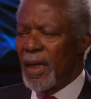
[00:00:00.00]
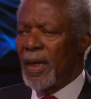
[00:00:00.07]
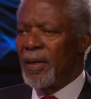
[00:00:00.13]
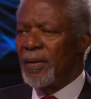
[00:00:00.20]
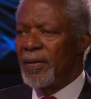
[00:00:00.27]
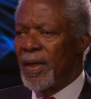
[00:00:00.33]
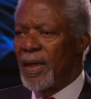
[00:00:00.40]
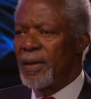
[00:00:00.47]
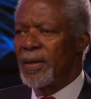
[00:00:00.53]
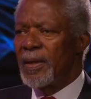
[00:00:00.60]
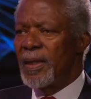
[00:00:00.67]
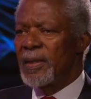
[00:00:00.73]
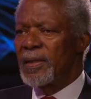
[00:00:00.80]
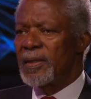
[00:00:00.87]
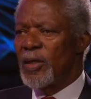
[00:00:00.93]
And then
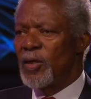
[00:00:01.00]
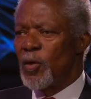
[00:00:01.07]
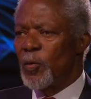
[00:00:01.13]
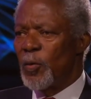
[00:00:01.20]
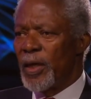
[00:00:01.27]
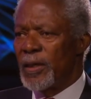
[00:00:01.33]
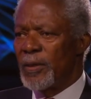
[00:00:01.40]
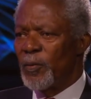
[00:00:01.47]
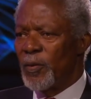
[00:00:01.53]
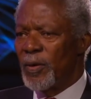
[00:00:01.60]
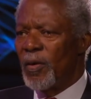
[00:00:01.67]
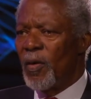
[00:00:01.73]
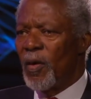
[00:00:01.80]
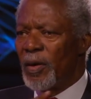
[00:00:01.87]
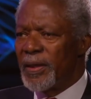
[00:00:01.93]
there is a UN
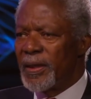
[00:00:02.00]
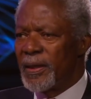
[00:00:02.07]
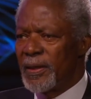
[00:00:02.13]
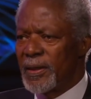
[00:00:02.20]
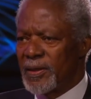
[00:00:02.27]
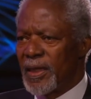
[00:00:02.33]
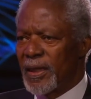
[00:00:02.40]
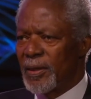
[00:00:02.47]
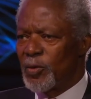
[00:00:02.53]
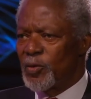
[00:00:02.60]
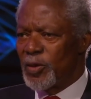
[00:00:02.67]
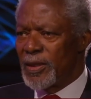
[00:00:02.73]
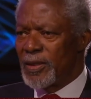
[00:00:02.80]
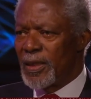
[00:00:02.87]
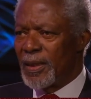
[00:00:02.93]
under the
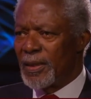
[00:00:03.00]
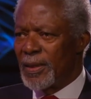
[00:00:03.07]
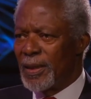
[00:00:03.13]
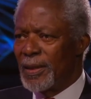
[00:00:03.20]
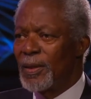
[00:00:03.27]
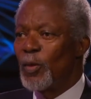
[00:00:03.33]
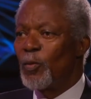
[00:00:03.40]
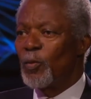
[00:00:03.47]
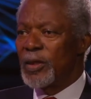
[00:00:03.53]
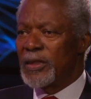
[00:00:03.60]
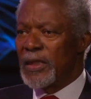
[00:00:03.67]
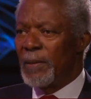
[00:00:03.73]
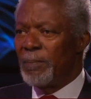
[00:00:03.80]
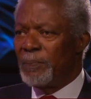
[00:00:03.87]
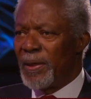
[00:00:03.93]
Secretary General,
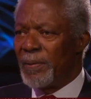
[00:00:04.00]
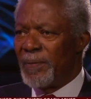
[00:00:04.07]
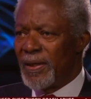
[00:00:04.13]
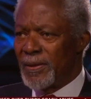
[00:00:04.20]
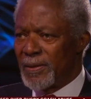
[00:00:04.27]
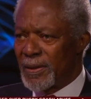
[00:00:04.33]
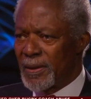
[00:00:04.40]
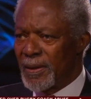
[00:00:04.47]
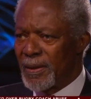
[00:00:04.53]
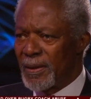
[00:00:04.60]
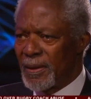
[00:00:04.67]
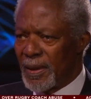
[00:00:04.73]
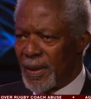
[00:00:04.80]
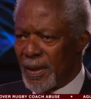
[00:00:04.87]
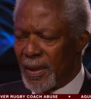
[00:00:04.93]
which implements
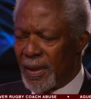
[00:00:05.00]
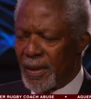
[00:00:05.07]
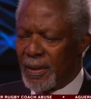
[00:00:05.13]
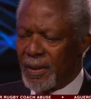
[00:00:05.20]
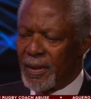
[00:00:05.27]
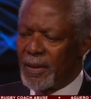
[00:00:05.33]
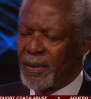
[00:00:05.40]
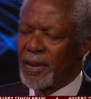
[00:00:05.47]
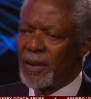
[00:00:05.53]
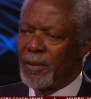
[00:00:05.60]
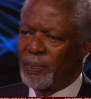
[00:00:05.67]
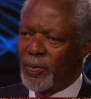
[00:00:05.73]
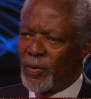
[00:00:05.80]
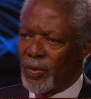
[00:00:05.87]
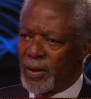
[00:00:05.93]
the
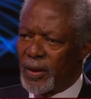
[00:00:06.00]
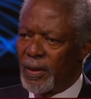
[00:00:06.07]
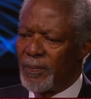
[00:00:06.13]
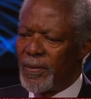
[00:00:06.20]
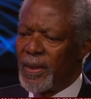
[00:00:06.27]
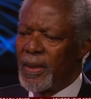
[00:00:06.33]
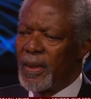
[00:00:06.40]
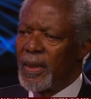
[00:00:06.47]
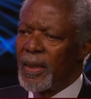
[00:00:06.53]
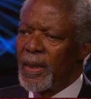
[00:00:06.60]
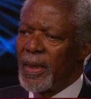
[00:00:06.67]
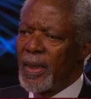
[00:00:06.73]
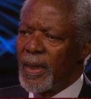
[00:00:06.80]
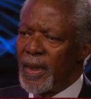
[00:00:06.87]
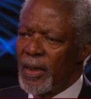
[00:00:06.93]
program.
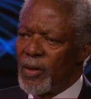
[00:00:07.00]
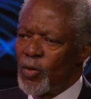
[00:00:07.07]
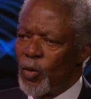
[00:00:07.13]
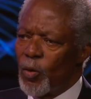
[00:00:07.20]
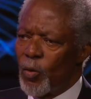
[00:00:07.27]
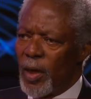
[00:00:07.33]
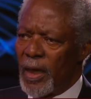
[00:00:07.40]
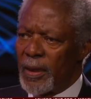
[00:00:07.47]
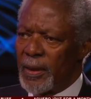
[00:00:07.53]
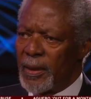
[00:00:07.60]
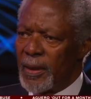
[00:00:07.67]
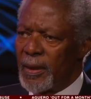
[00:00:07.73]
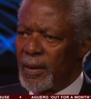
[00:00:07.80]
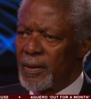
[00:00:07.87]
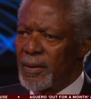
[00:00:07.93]
In
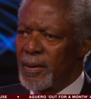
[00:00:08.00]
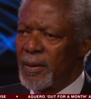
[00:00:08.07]
Rwanda,